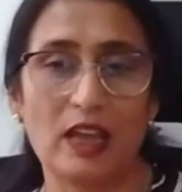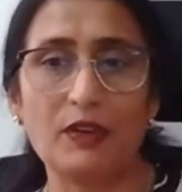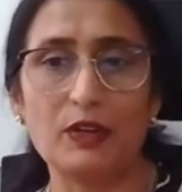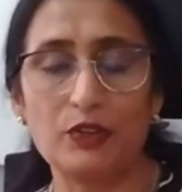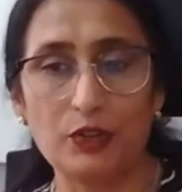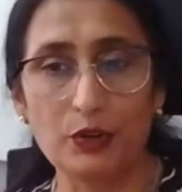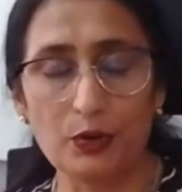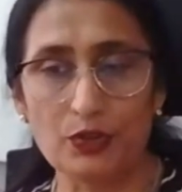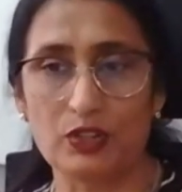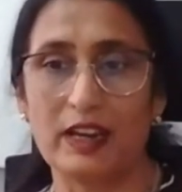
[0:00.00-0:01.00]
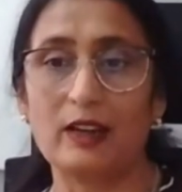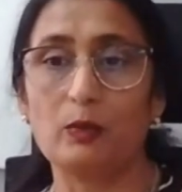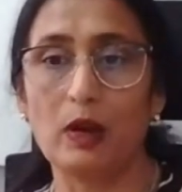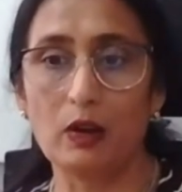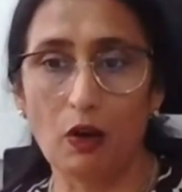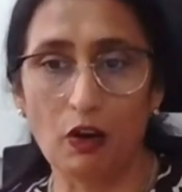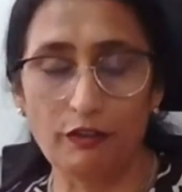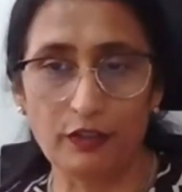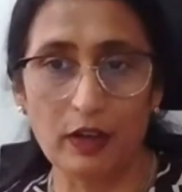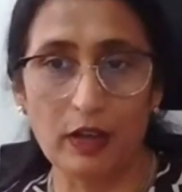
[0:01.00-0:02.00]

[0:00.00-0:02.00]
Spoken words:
have a huge network of